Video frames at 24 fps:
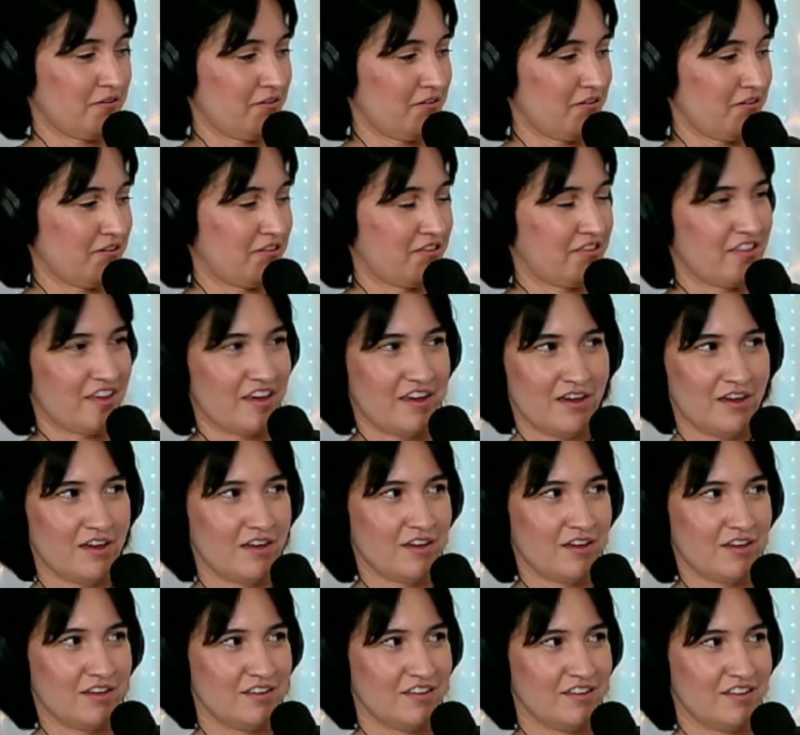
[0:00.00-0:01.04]

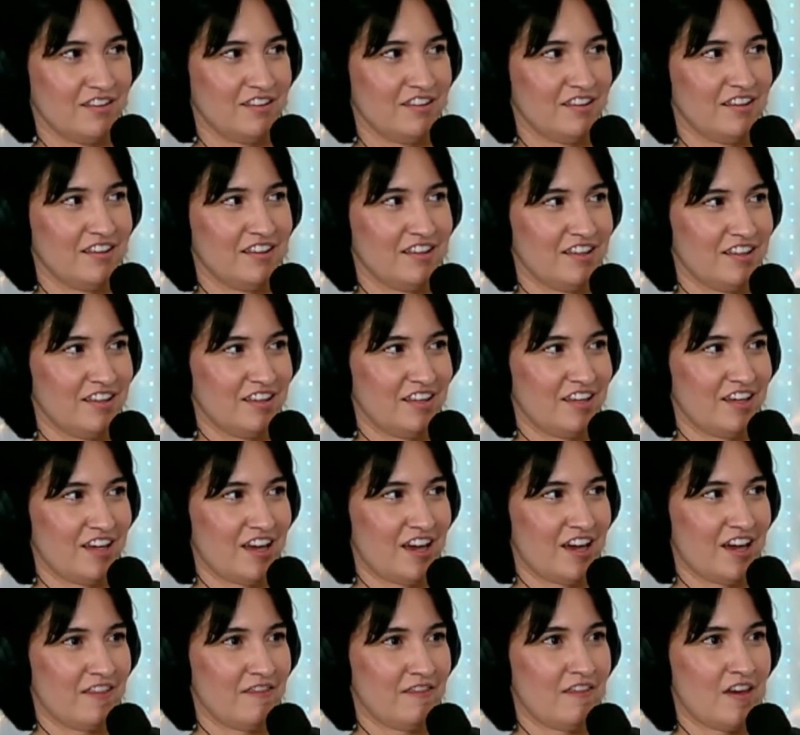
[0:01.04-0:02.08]
thing.
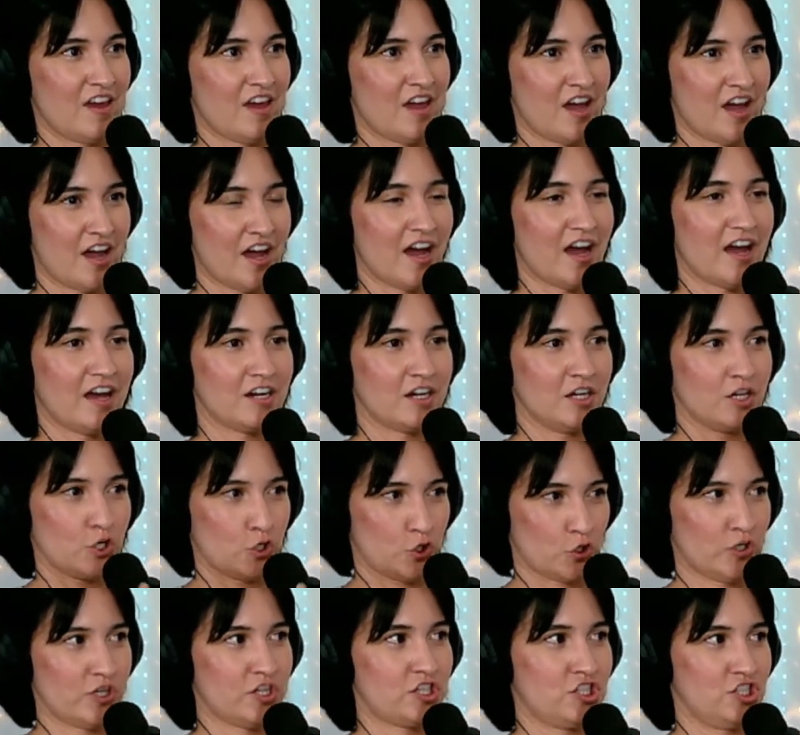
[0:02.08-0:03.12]
And they had a
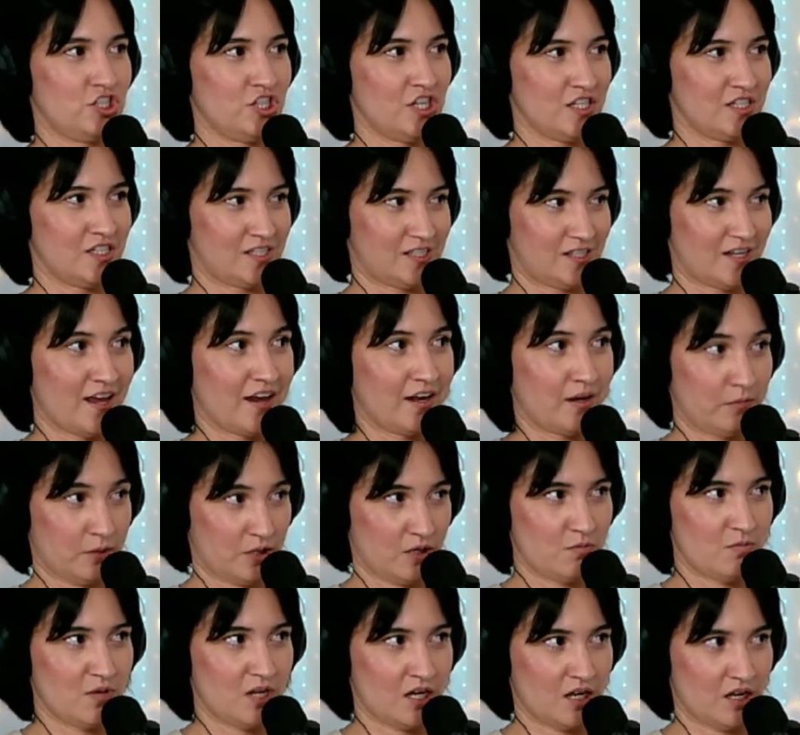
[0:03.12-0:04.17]
Christian stand-up
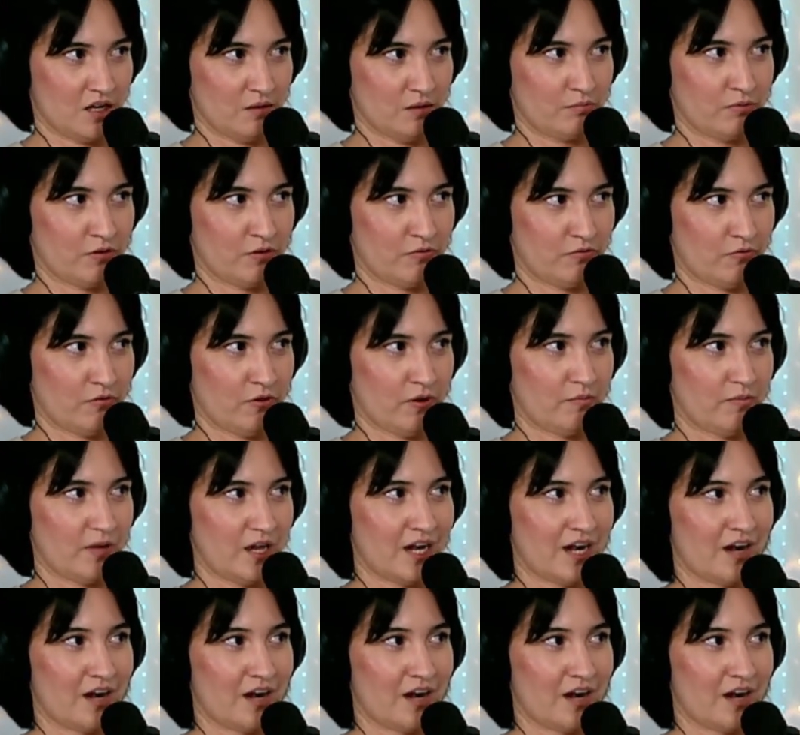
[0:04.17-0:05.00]
comedian perform.